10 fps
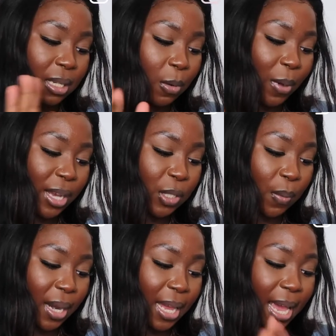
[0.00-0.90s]
is in a waist
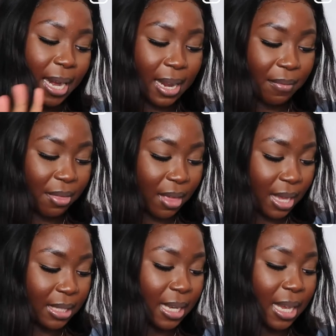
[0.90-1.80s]
28, length
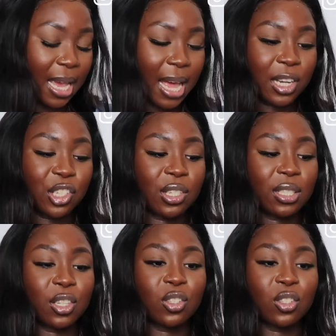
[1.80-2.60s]
30, and it's just a